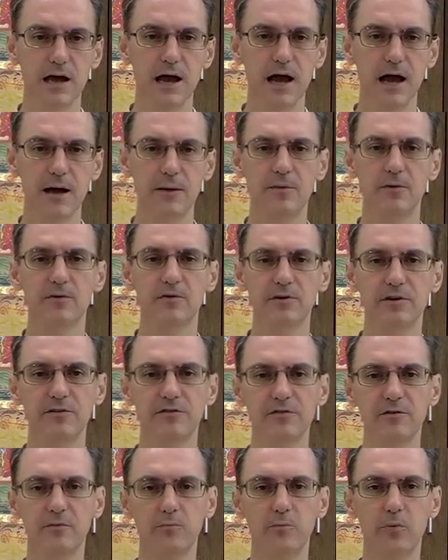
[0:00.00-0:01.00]
There are
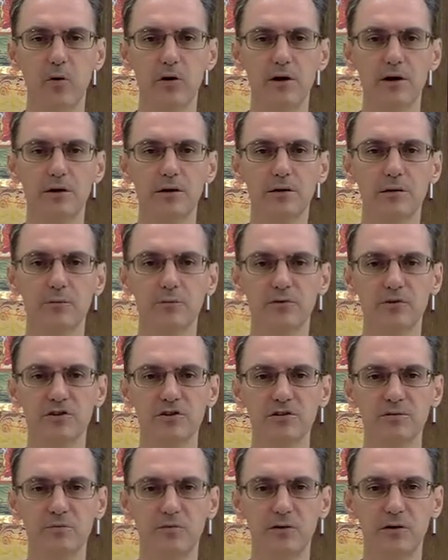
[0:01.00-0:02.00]
different points and pressure
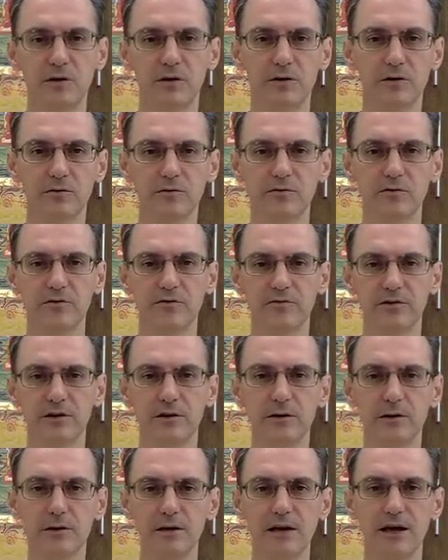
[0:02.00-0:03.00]
points through the fingers
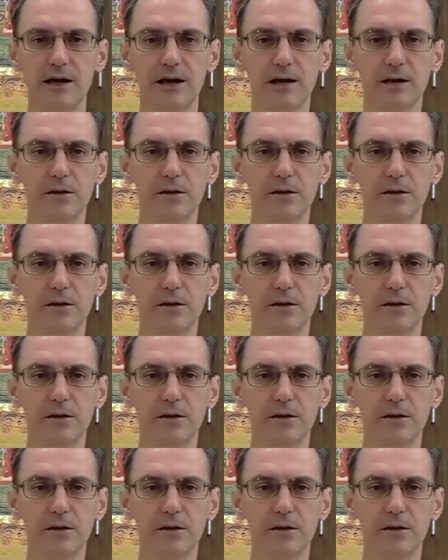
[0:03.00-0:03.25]
and hands,